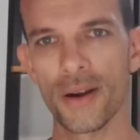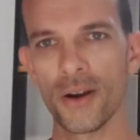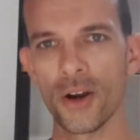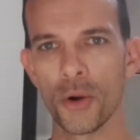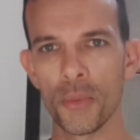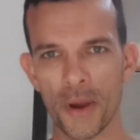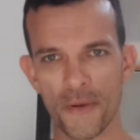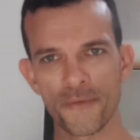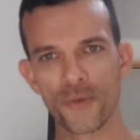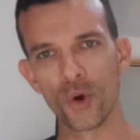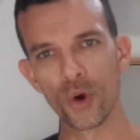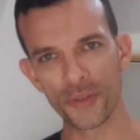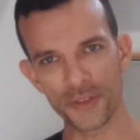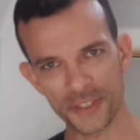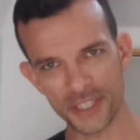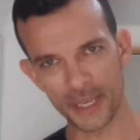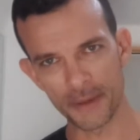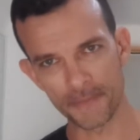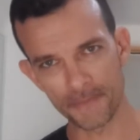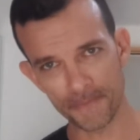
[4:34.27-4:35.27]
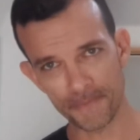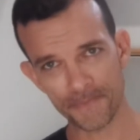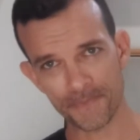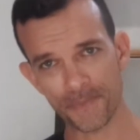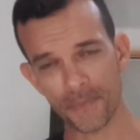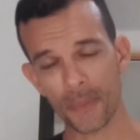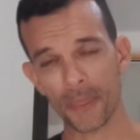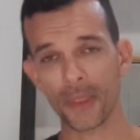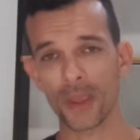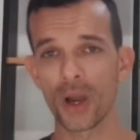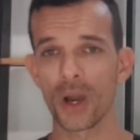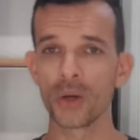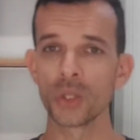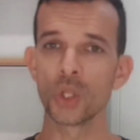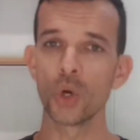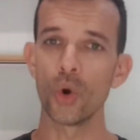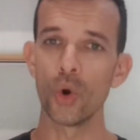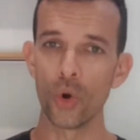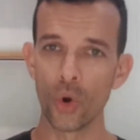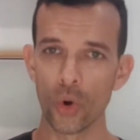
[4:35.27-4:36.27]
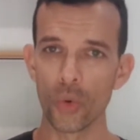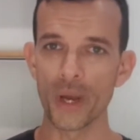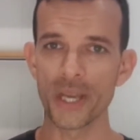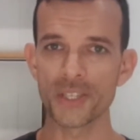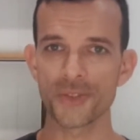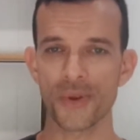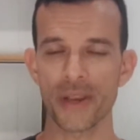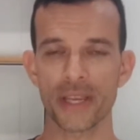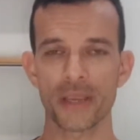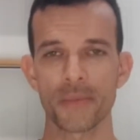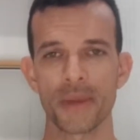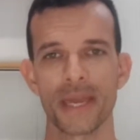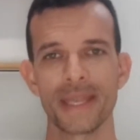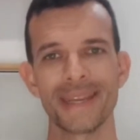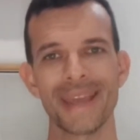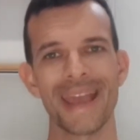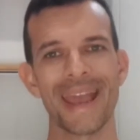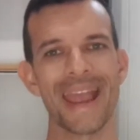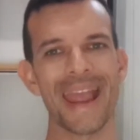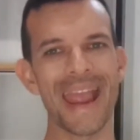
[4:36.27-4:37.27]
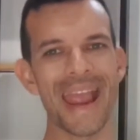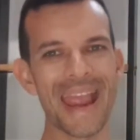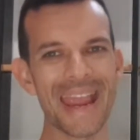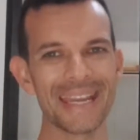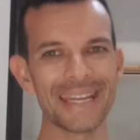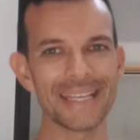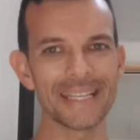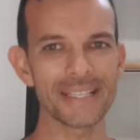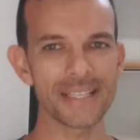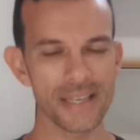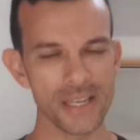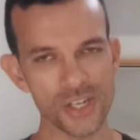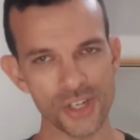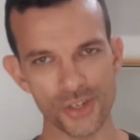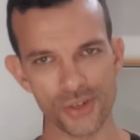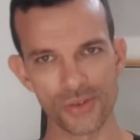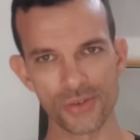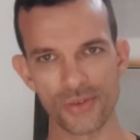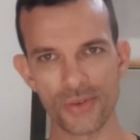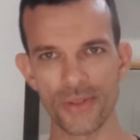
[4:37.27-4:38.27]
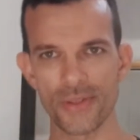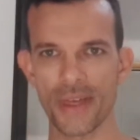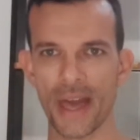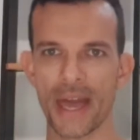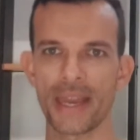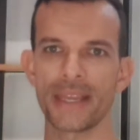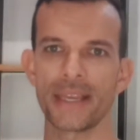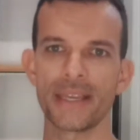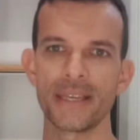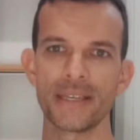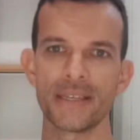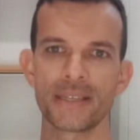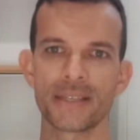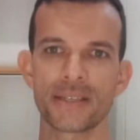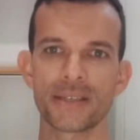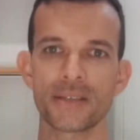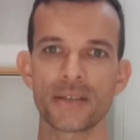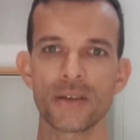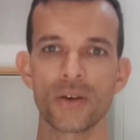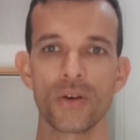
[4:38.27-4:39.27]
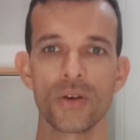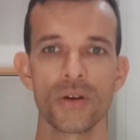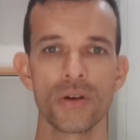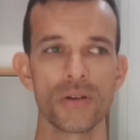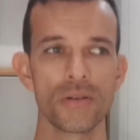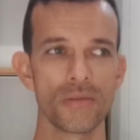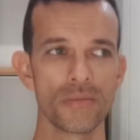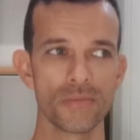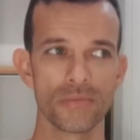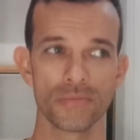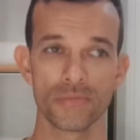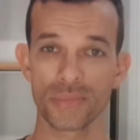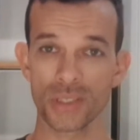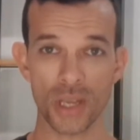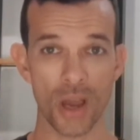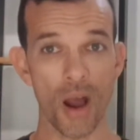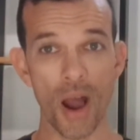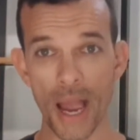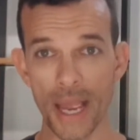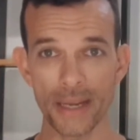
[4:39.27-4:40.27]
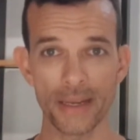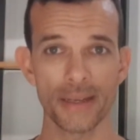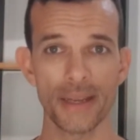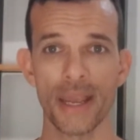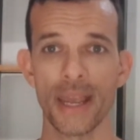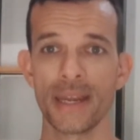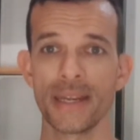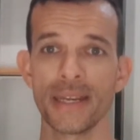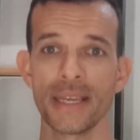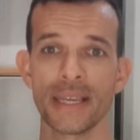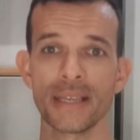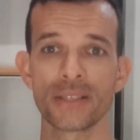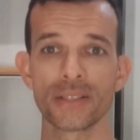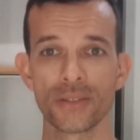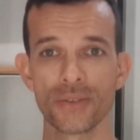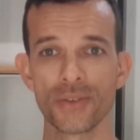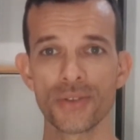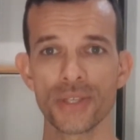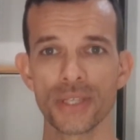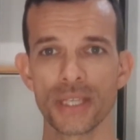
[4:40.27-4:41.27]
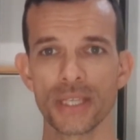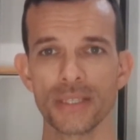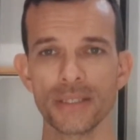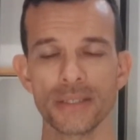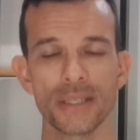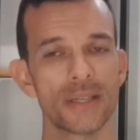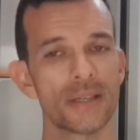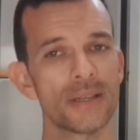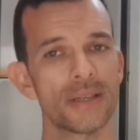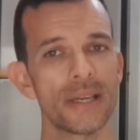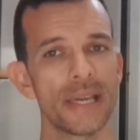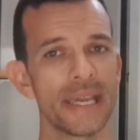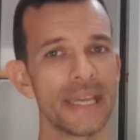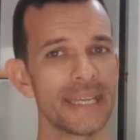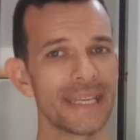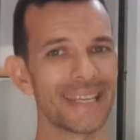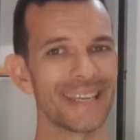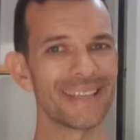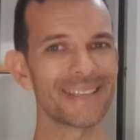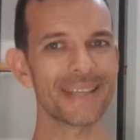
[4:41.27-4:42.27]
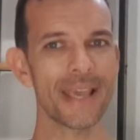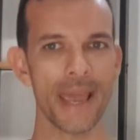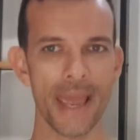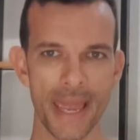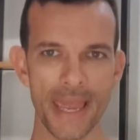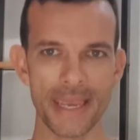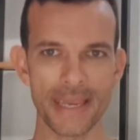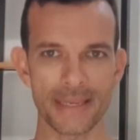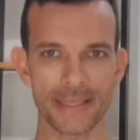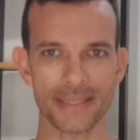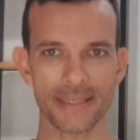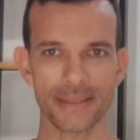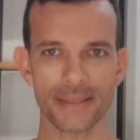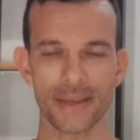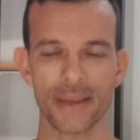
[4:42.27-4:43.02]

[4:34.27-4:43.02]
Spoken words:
On my 4th tip, I'll always recommend any tissue that is tight and needs loosening, it needs heat.